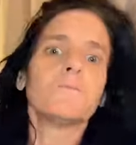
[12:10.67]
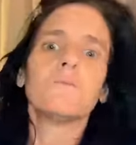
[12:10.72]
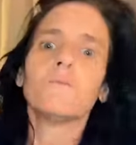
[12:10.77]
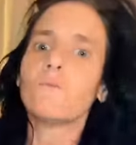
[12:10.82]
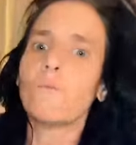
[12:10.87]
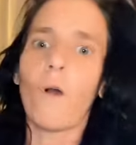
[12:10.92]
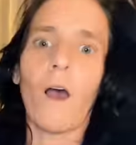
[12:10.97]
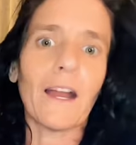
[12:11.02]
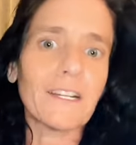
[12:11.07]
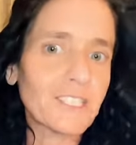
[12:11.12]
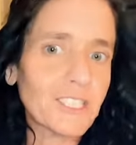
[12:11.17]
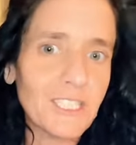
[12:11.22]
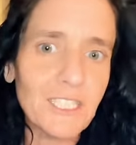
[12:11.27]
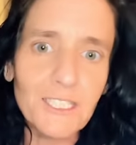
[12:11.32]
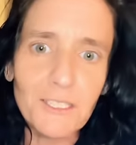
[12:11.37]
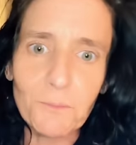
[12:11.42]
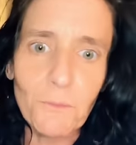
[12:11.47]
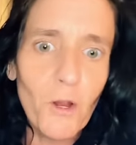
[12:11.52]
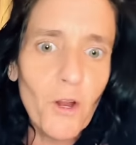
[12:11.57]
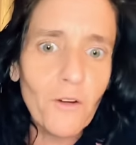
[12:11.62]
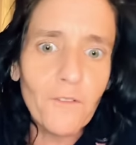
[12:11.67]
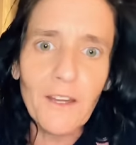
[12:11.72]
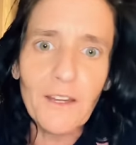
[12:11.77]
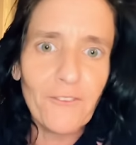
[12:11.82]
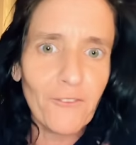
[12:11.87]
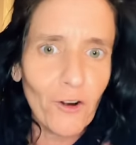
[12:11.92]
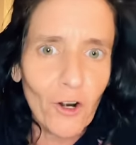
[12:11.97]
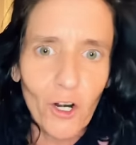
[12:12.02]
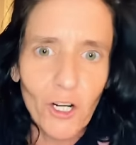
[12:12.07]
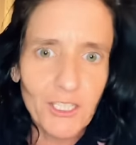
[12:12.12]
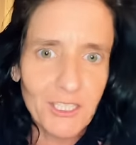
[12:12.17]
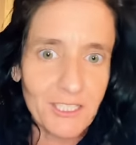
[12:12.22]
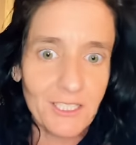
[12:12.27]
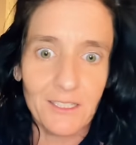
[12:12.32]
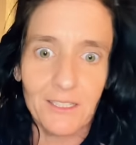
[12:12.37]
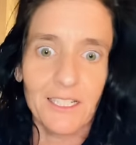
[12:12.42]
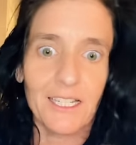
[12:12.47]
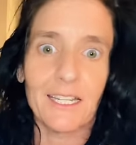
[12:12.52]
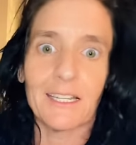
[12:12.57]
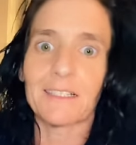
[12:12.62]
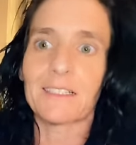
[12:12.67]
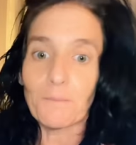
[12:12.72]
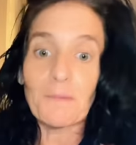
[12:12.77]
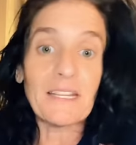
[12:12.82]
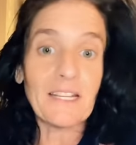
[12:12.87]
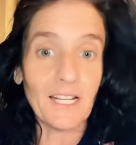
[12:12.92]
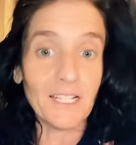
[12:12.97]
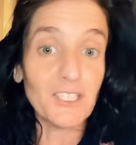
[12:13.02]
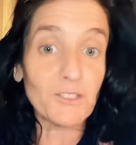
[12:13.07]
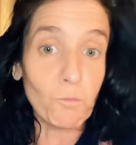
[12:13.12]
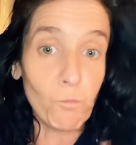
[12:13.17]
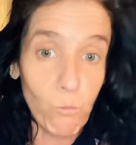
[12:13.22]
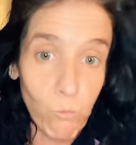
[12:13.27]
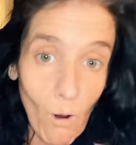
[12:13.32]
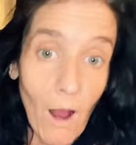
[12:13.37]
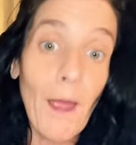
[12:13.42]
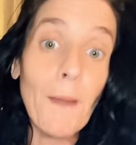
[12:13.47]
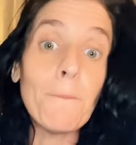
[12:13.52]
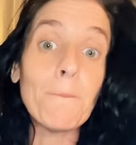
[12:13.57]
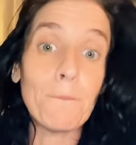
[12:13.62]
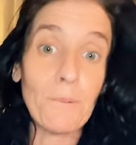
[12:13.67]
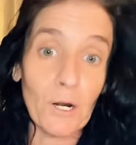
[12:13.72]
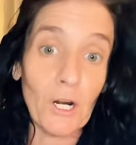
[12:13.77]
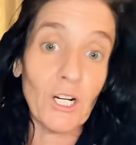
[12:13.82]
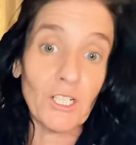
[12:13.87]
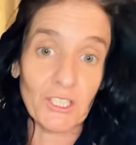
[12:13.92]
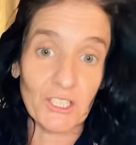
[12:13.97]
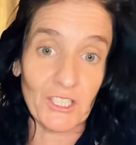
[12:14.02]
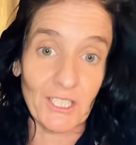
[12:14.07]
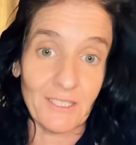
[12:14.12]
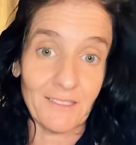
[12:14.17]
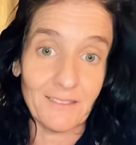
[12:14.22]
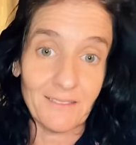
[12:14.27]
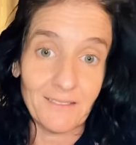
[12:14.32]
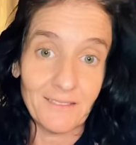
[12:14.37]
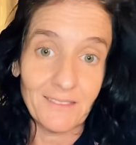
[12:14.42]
Watch this movie first, at least, because one person